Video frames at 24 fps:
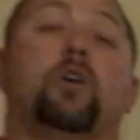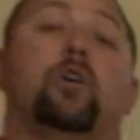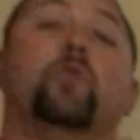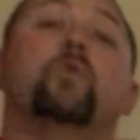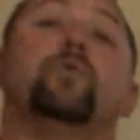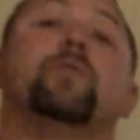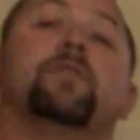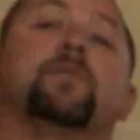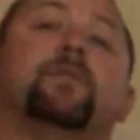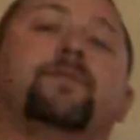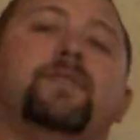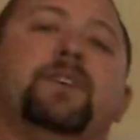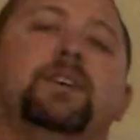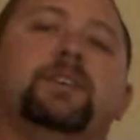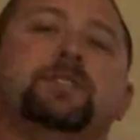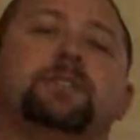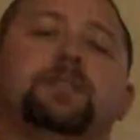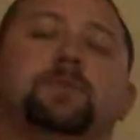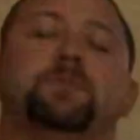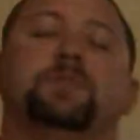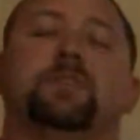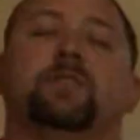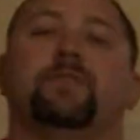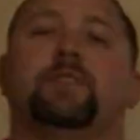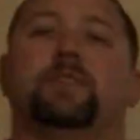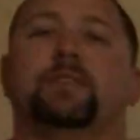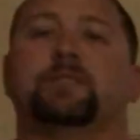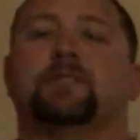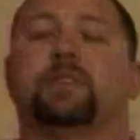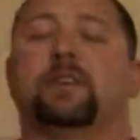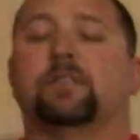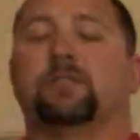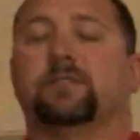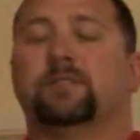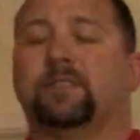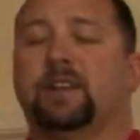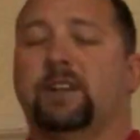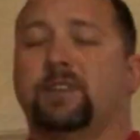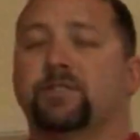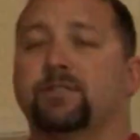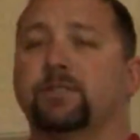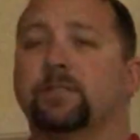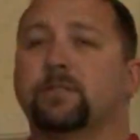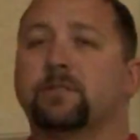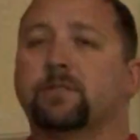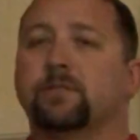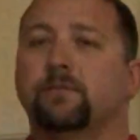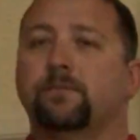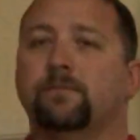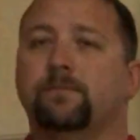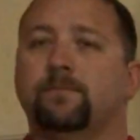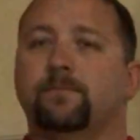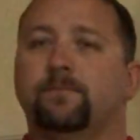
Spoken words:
Who were the victims of these sterilizations?